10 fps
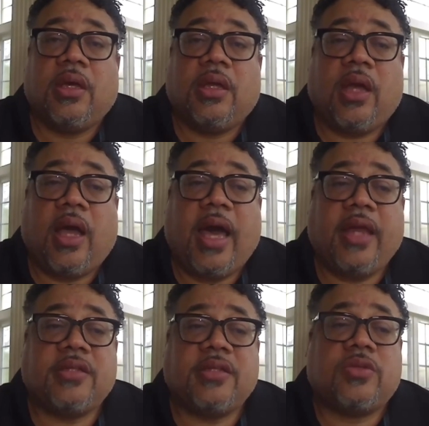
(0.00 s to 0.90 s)
Now, how
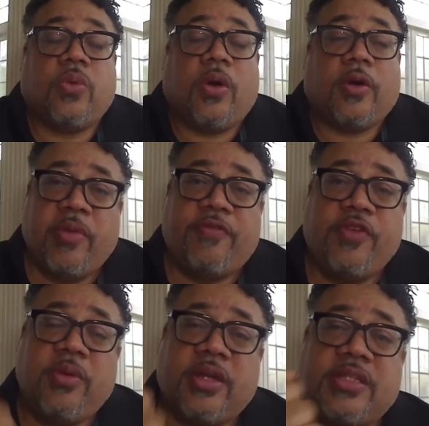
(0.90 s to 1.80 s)
does this work? If you
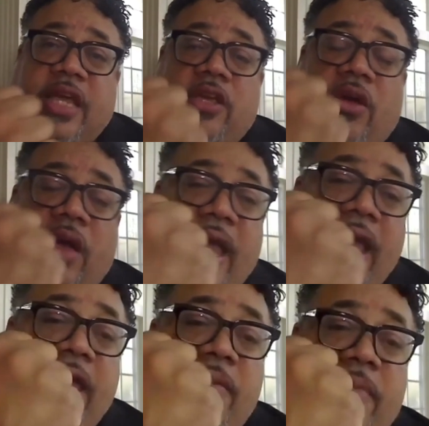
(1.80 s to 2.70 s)
were to take your
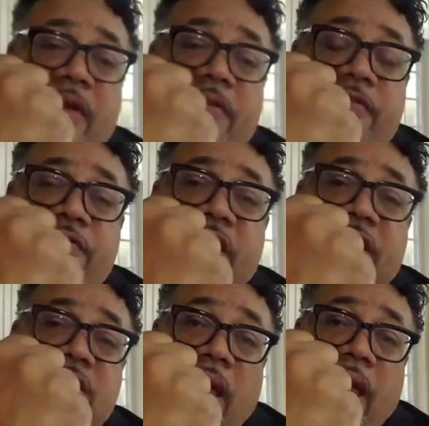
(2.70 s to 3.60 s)
hand and make a
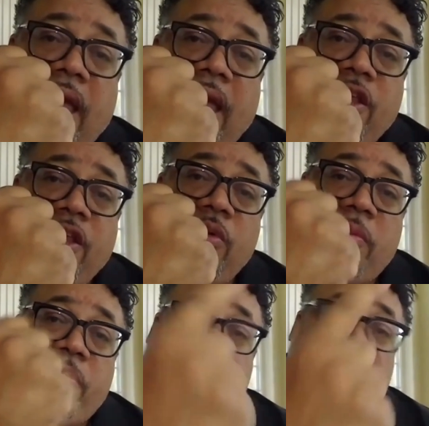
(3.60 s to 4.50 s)
fist, and you were to
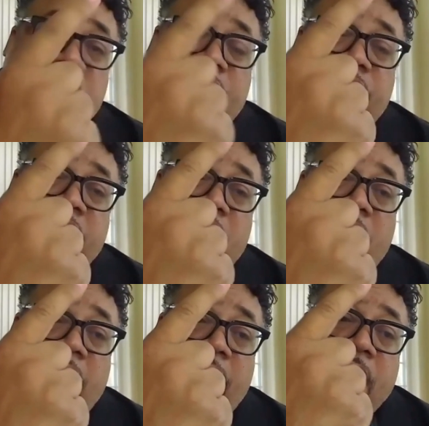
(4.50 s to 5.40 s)
point your finger
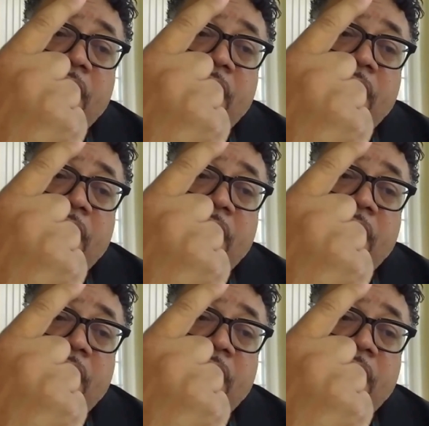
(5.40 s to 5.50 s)
out,